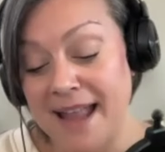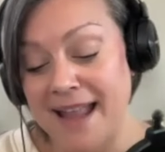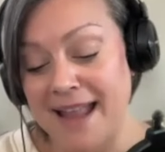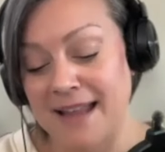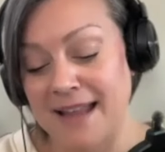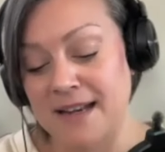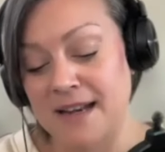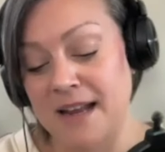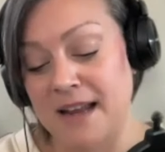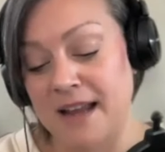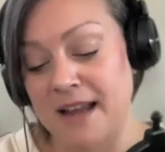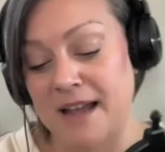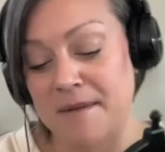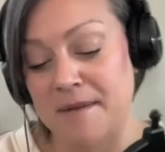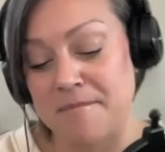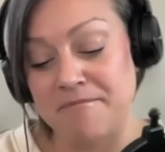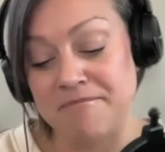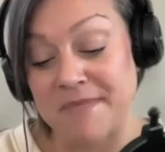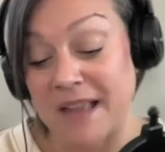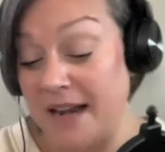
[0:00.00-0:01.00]
And
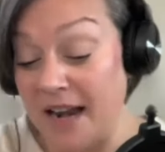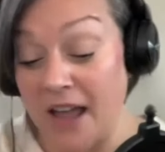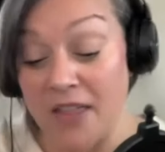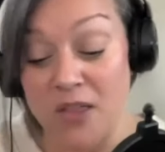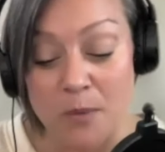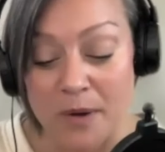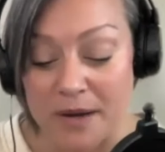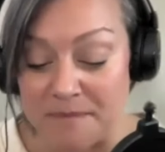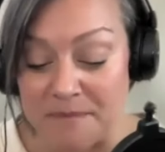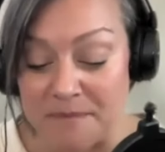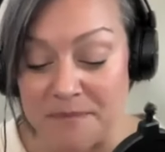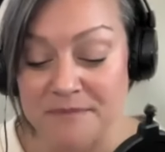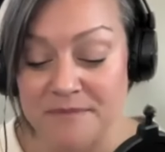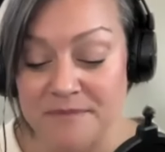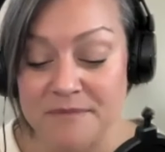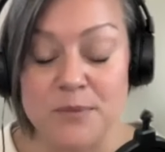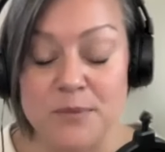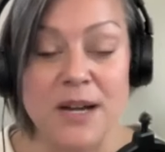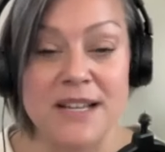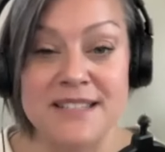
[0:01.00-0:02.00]
um, another one,
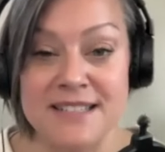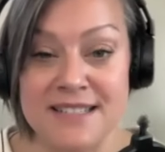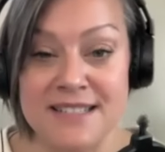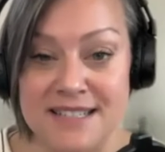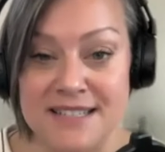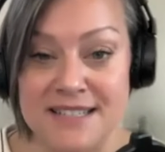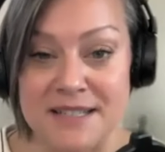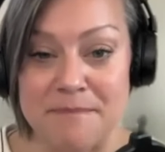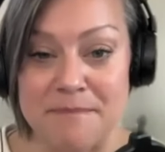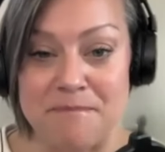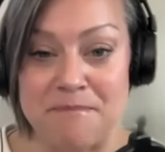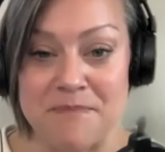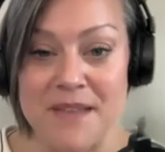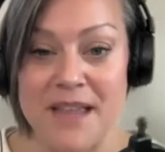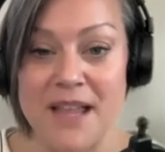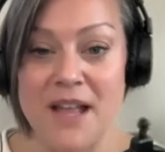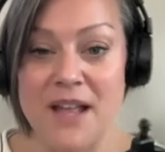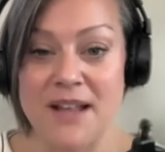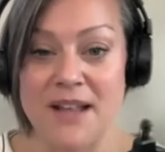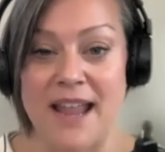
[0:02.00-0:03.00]
presentism.
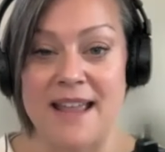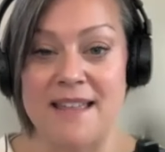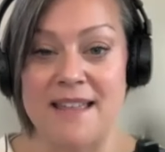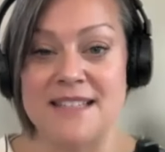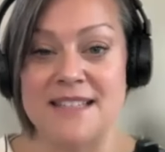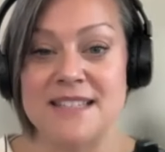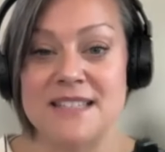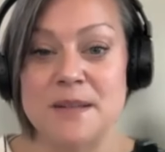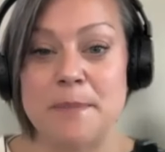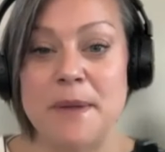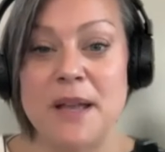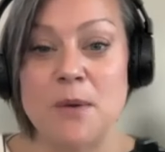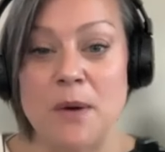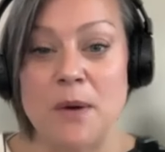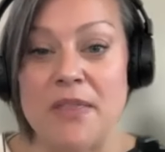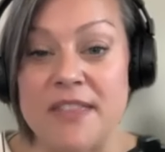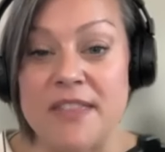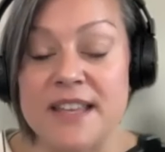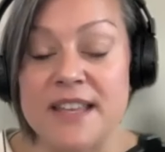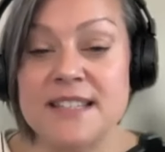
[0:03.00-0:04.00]
Okay, this is a big
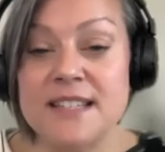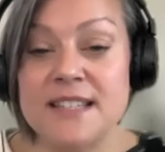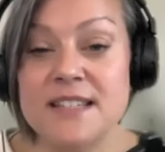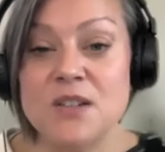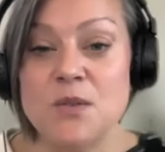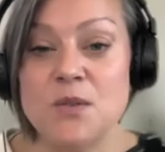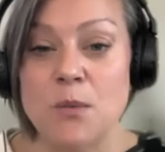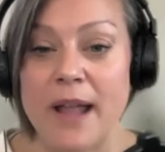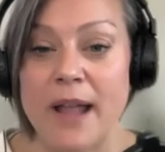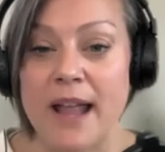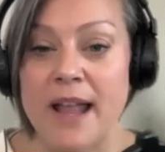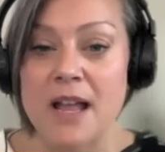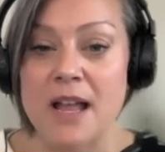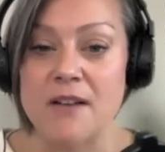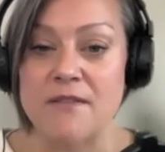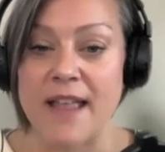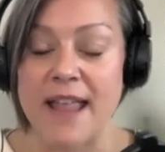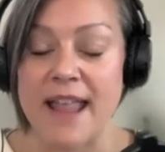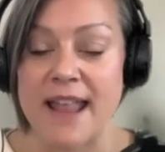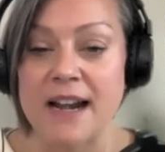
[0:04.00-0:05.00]
one. This is a way
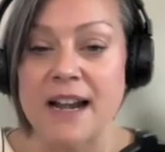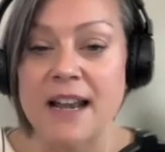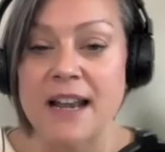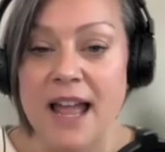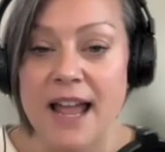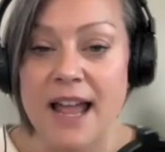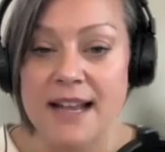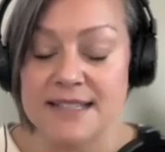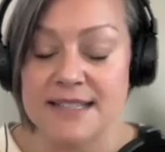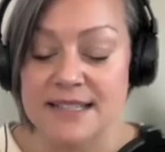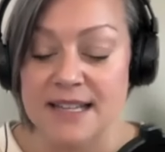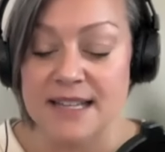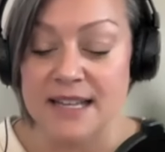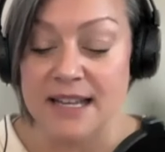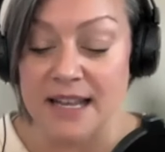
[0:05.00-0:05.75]
of analyzing